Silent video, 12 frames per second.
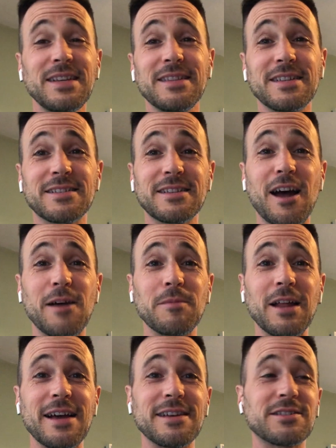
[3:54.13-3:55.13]
this time
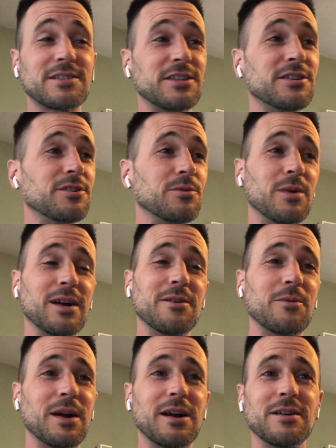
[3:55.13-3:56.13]
last year,
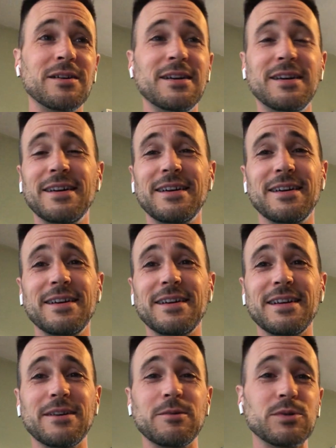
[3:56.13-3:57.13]
where
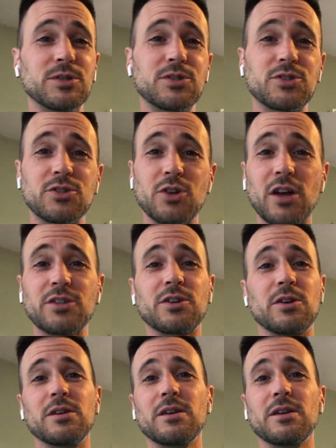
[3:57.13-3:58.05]
it was such a